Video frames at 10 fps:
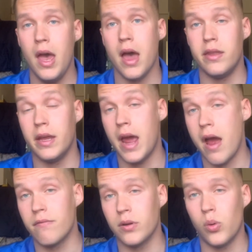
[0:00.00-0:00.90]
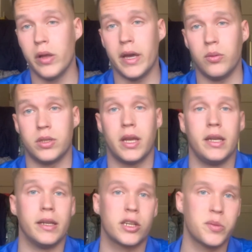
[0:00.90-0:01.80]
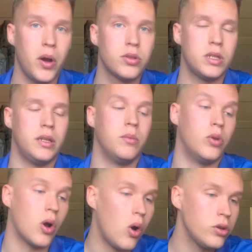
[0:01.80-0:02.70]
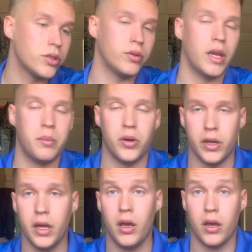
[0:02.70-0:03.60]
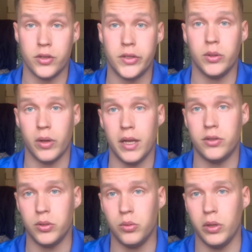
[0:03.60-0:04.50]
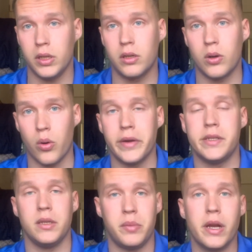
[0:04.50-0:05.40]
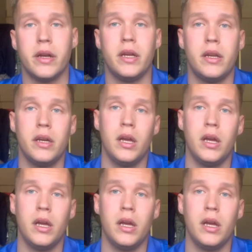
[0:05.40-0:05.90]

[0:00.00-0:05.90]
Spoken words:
And then everyone that was getting exposed to them would also get put into a 2 week quarantine period.